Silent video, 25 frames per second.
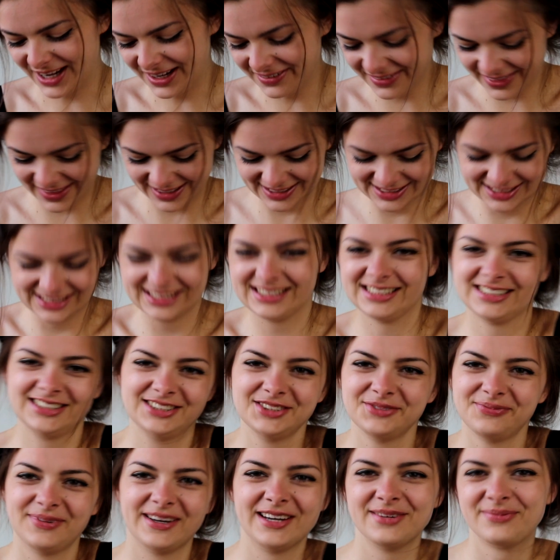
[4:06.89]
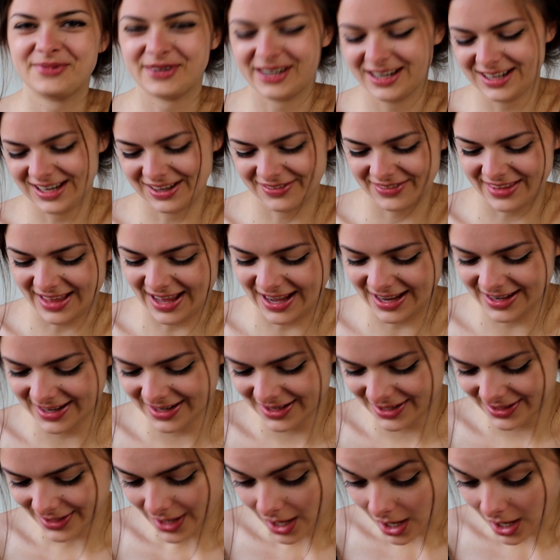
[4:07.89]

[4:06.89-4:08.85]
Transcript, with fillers: Everything's in tissue paper. I love that.